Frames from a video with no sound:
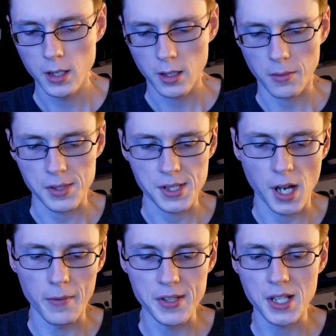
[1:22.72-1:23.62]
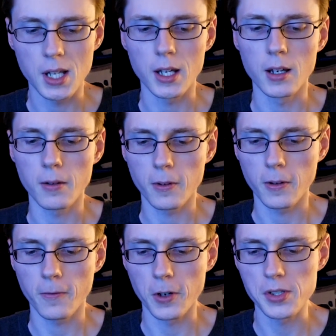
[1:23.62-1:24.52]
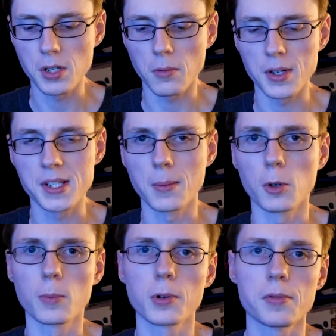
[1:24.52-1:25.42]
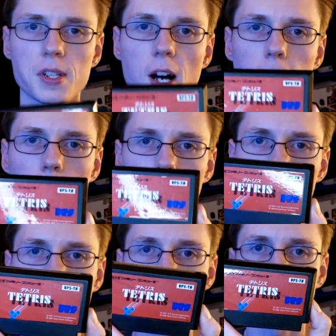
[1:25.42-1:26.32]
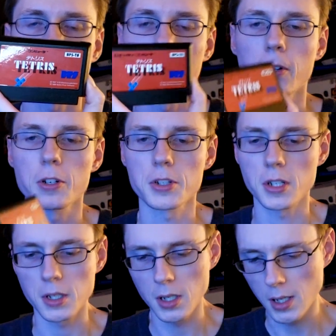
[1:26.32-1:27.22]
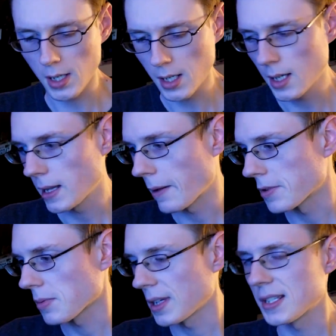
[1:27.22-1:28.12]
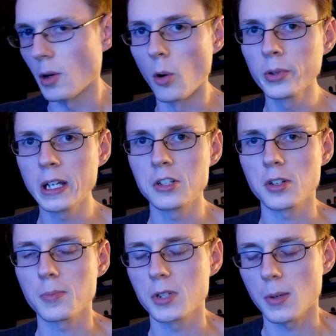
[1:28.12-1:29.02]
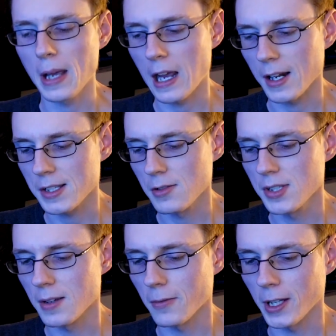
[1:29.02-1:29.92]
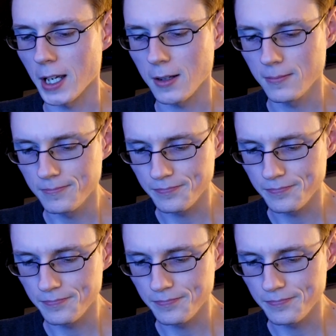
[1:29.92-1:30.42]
There was obviously there was the Bulletproof Software Famicom version that was released only in Japan exclusively.